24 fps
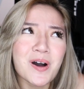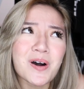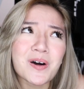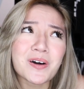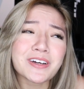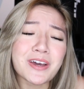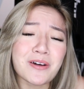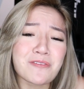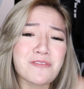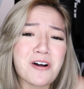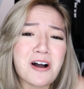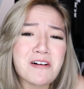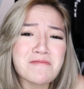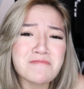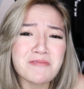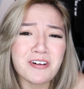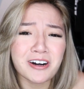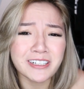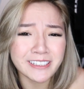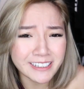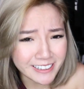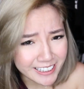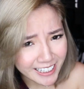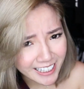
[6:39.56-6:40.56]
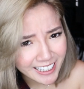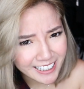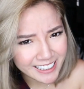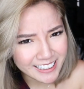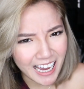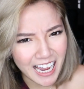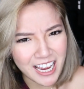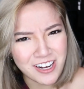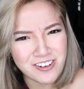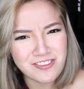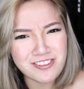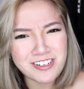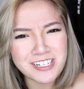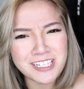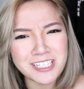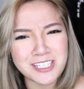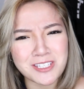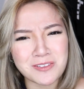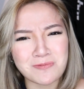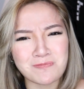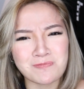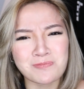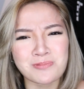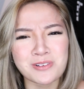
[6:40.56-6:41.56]
Okay, one more thing. I know this
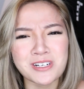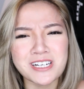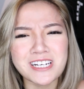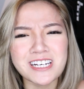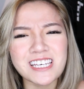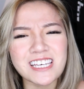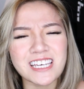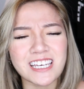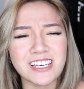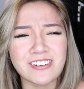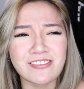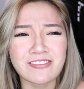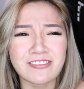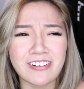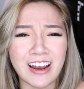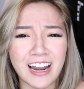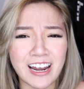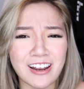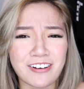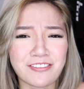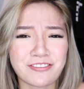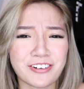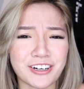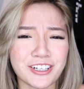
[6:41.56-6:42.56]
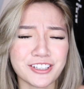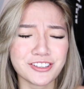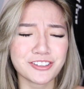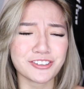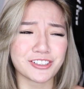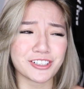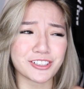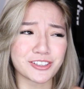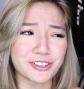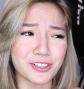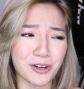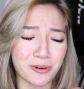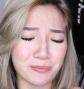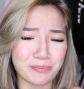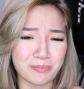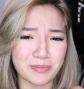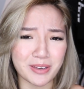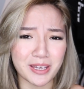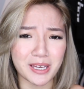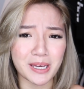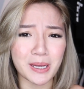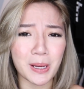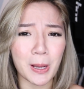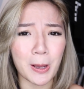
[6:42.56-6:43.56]
is pretty irrelevant to the
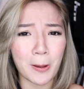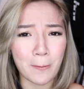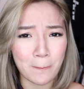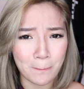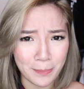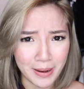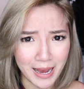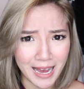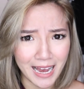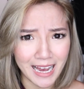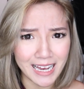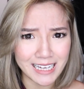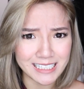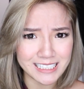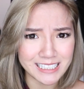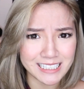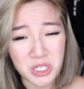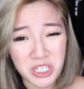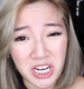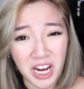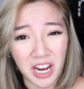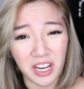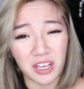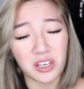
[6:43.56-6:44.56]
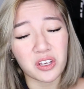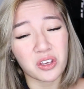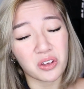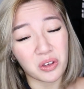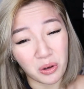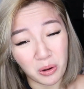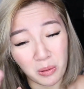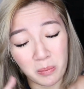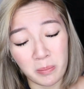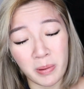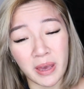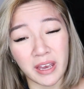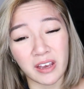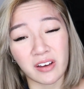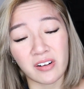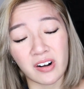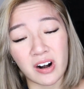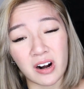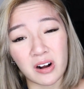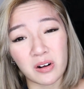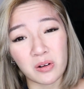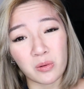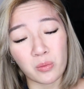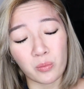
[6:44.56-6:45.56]
topic, but check your
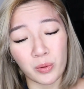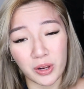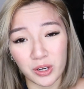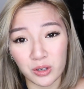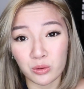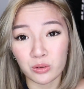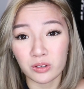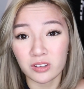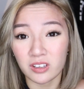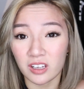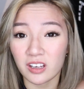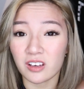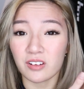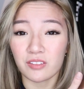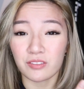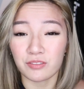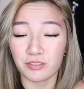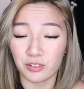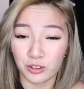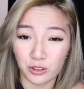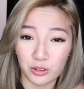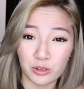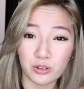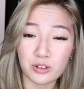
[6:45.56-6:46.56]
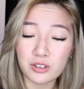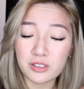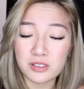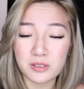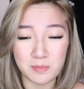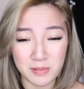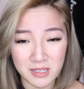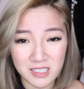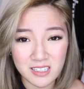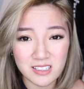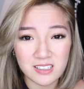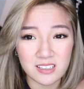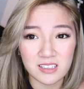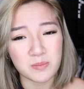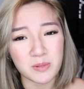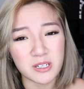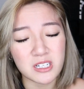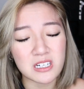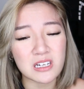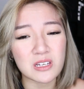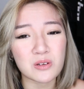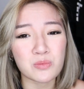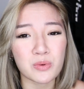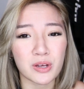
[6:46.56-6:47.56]
background when you take photos, please.
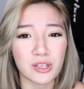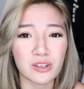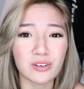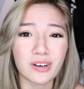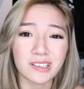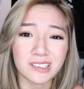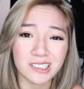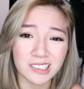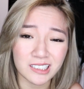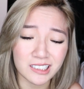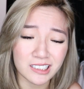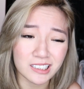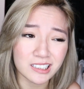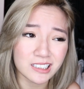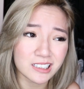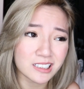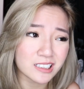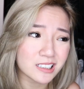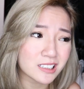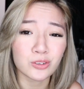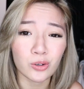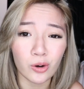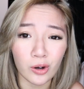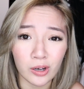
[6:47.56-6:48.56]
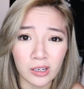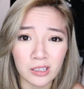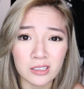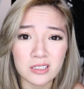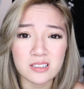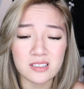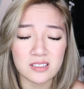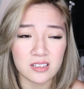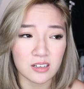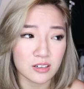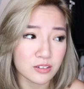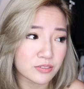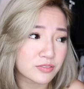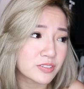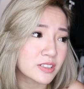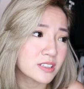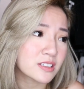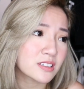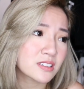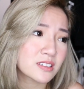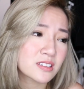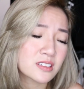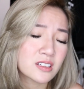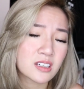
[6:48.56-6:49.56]
Especially when you're taking toilet
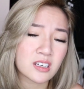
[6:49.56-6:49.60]
selfies.